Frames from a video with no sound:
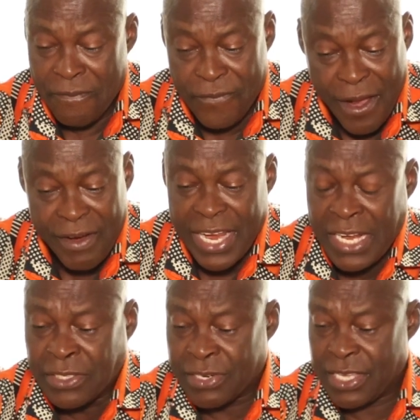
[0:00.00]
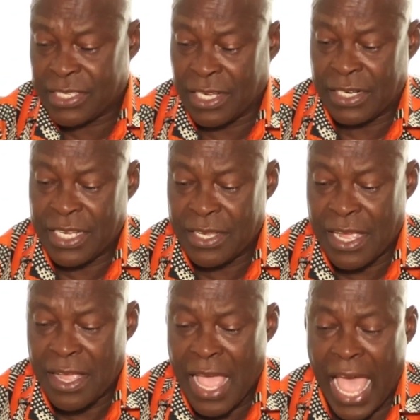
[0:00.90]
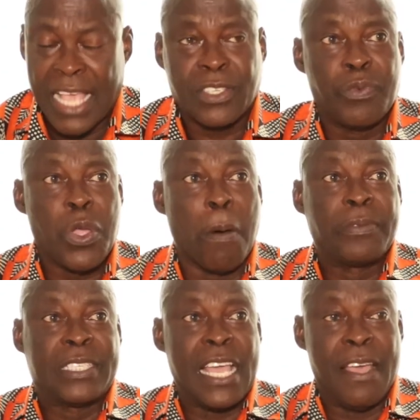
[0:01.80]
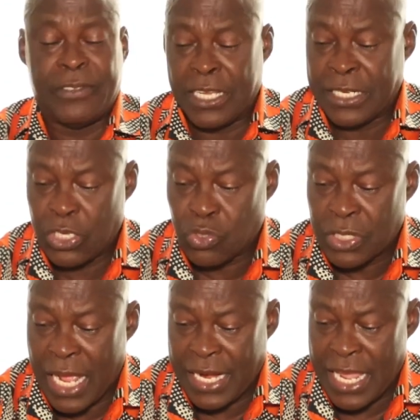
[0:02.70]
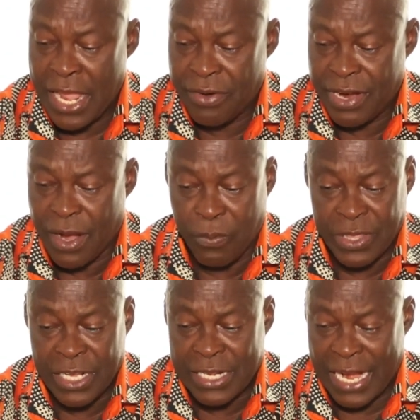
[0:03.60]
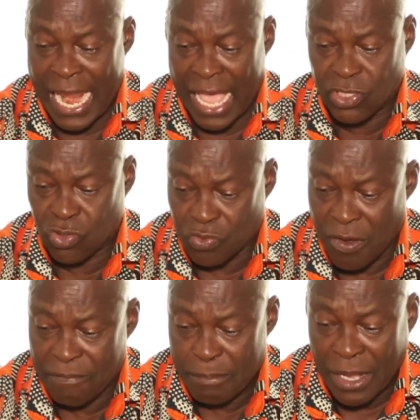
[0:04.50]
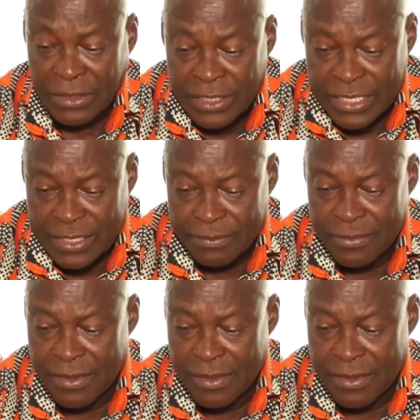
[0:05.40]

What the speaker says: Very interestingly, as we observed in the Sunyani area within the last 12 months,